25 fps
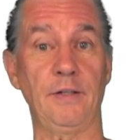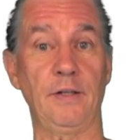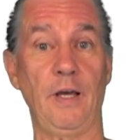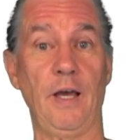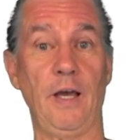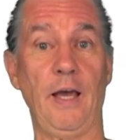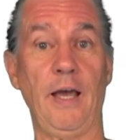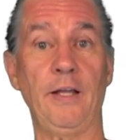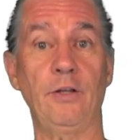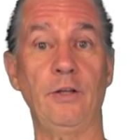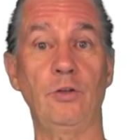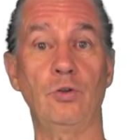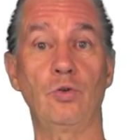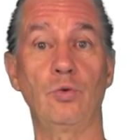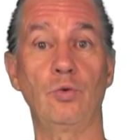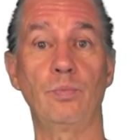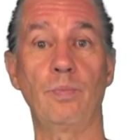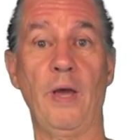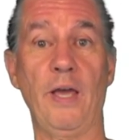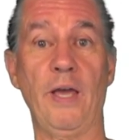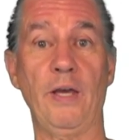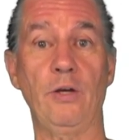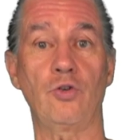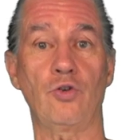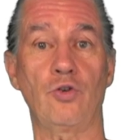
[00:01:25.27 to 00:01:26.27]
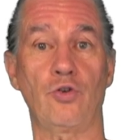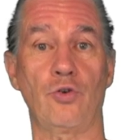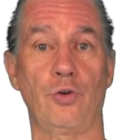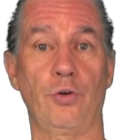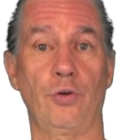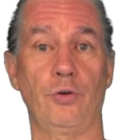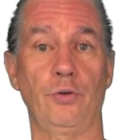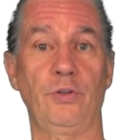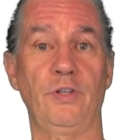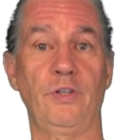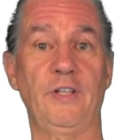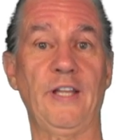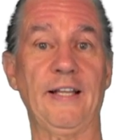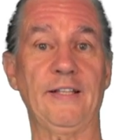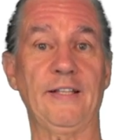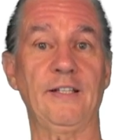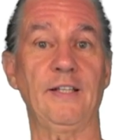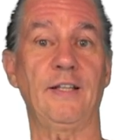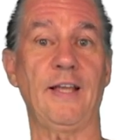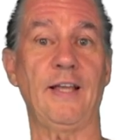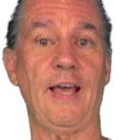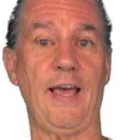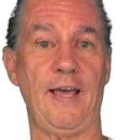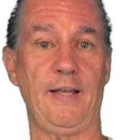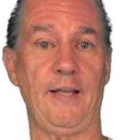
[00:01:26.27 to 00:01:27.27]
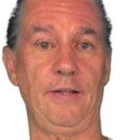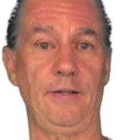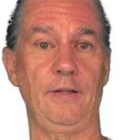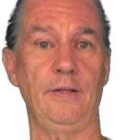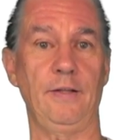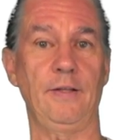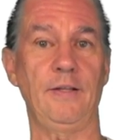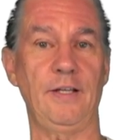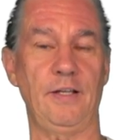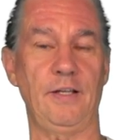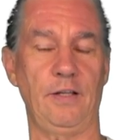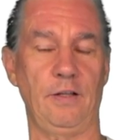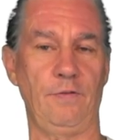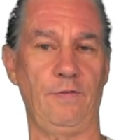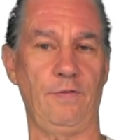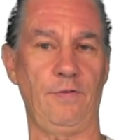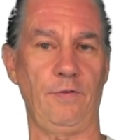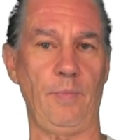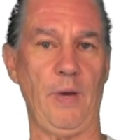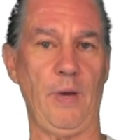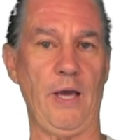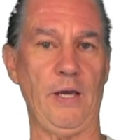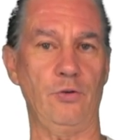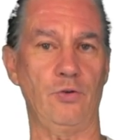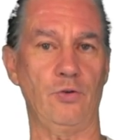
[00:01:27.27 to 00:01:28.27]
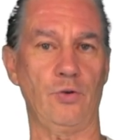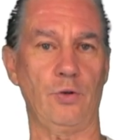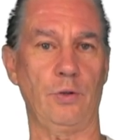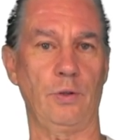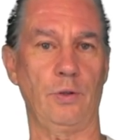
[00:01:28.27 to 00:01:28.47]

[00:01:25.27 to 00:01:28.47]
and to make sure that it had the information.